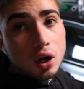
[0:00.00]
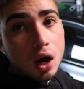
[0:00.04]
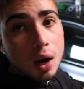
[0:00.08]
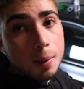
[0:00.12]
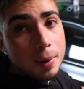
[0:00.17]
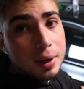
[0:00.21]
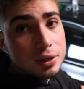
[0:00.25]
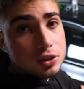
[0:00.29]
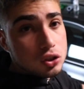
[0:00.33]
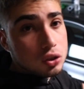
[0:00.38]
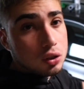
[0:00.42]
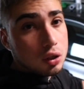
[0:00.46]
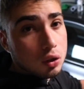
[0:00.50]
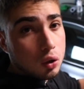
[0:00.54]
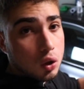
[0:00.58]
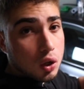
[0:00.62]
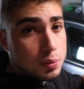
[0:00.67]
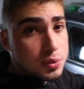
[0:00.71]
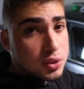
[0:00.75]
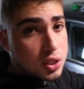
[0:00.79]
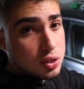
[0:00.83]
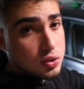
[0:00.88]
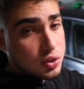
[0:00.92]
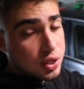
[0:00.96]
I'm actually gonna go
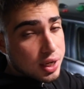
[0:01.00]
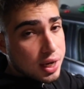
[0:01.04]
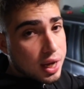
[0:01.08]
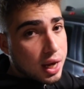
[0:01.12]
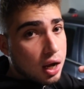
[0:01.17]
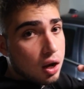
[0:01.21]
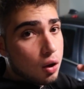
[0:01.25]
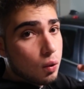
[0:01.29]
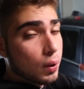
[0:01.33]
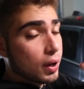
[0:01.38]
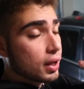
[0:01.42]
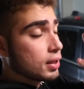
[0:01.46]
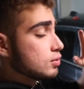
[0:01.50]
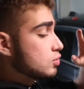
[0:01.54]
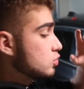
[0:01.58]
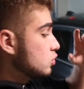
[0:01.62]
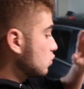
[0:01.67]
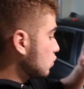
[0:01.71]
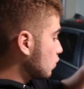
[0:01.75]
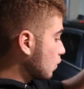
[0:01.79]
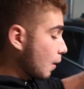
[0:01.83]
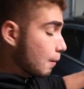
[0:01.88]
upstairs right now and do,